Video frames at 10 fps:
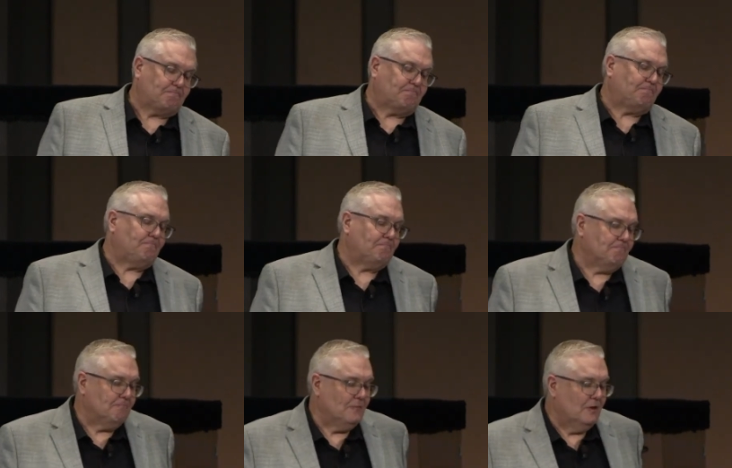
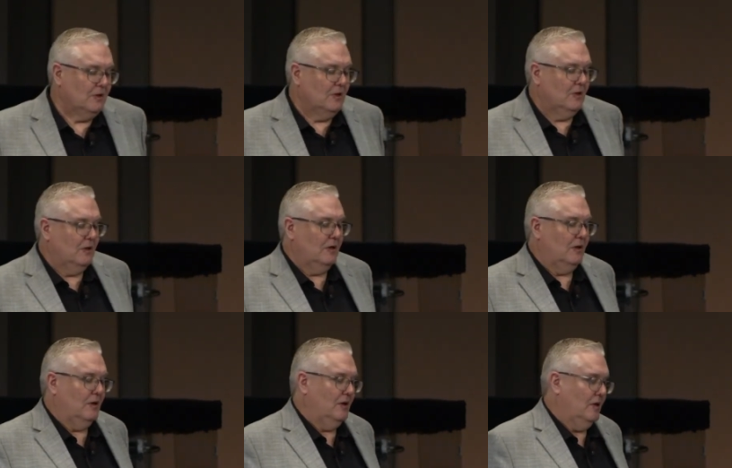(silence)